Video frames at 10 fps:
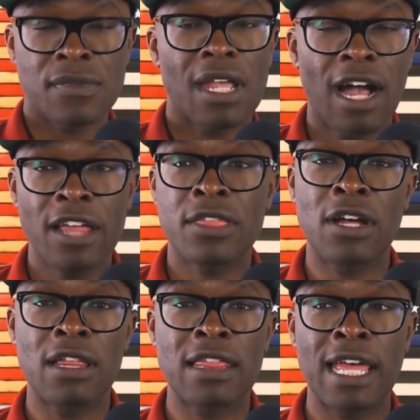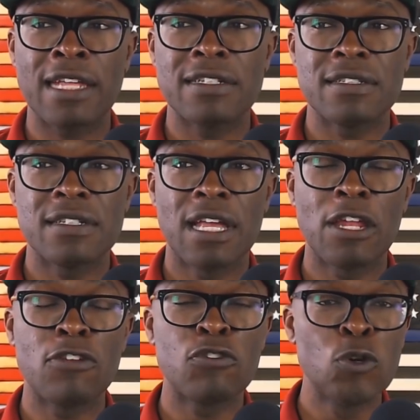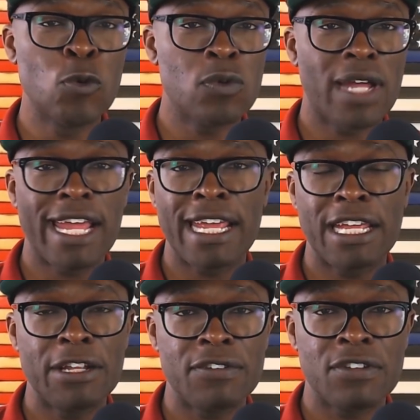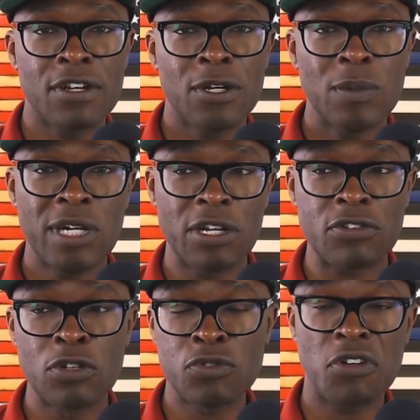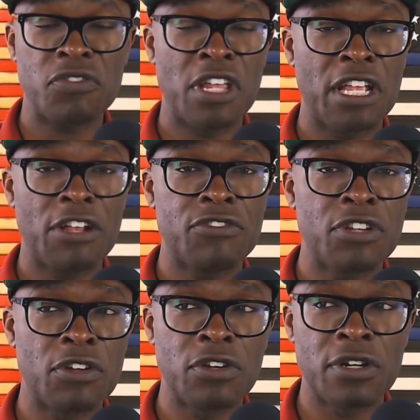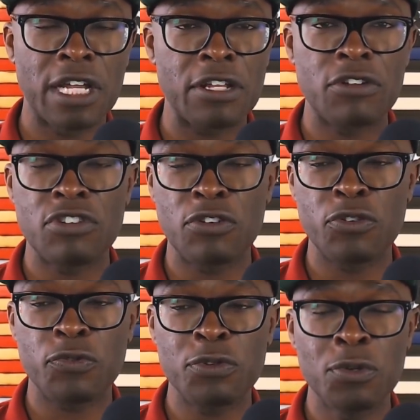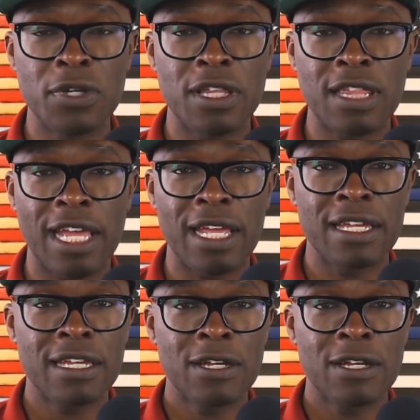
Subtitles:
I thought that in this new age where there's no such thing as gender and you're gender fluid, that